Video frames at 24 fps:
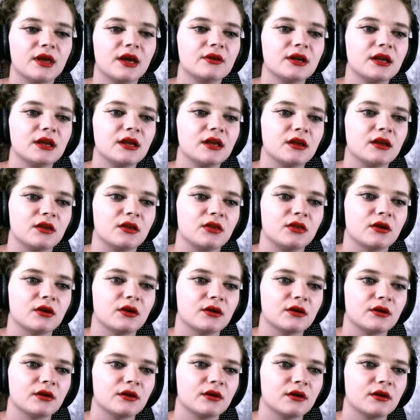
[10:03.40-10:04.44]
there
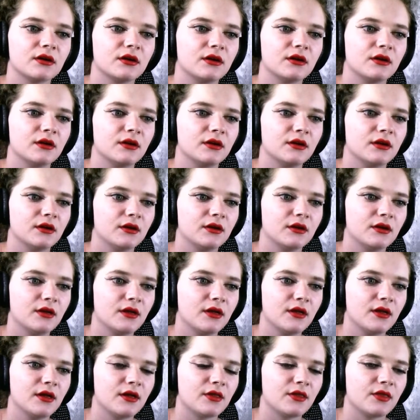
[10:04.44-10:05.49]
either.
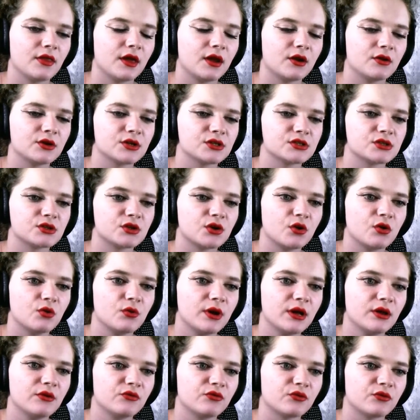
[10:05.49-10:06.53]
There is no
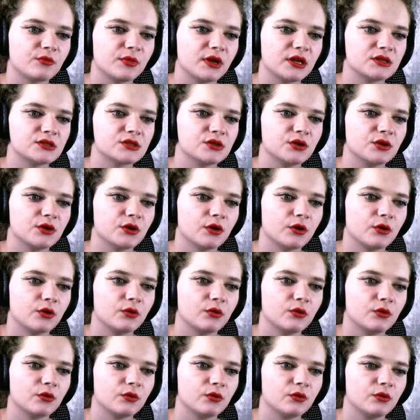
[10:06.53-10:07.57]
way for me to
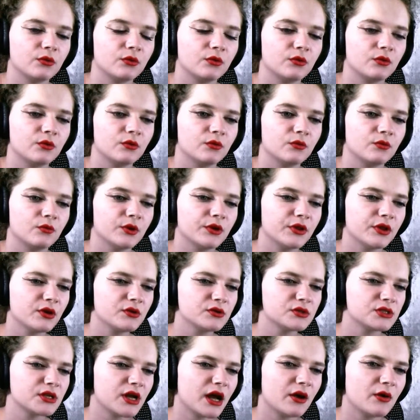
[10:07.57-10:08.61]
go. Were
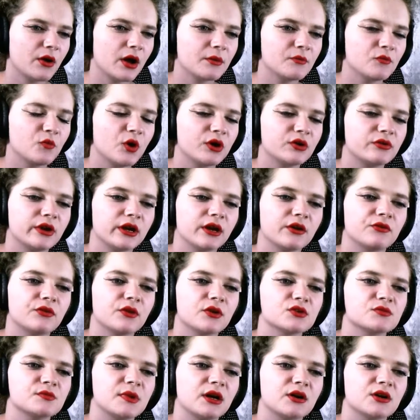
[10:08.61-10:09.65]
those... I'm wondering if
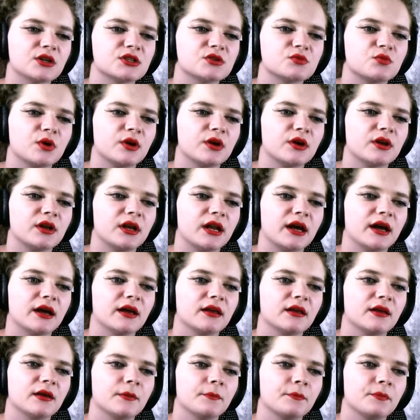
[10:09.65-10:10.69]
those mirrors were
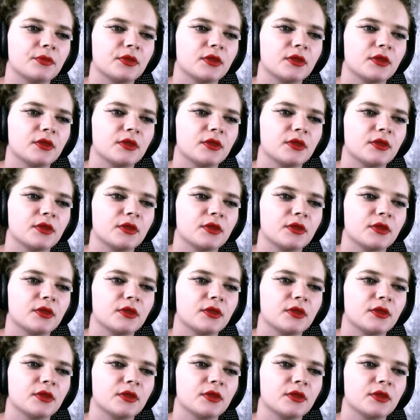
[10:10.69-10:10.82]
like...